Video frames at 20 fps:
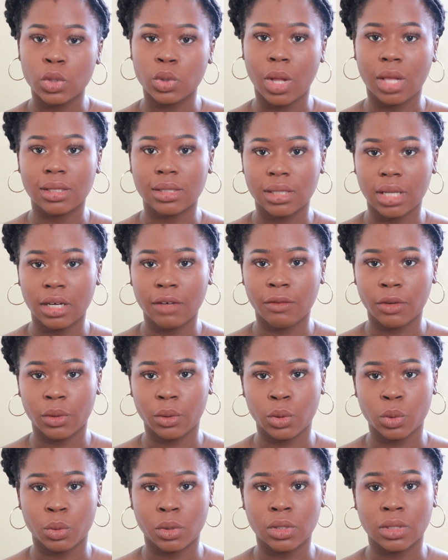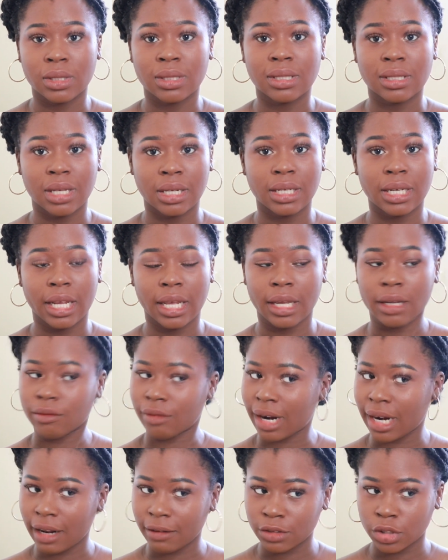So I'll study for those ones on Sunday
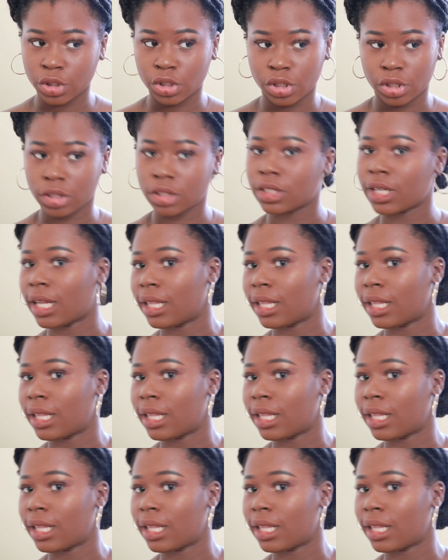right after church.